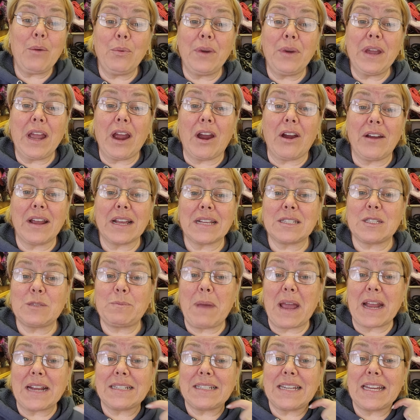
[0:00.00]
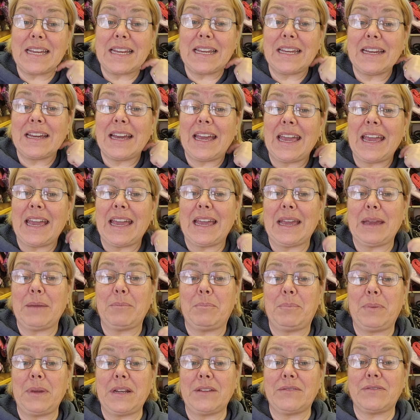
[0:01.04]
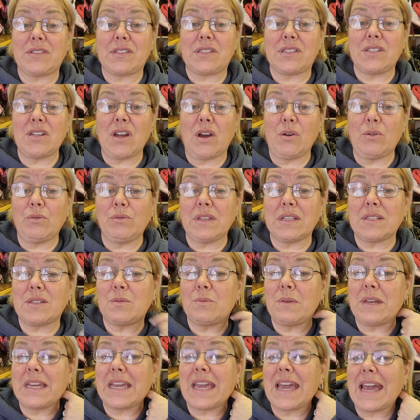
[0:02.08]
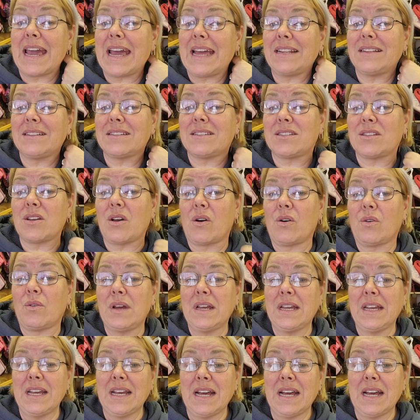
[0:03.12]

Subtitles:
We are expecting a bit of snow this weekend, so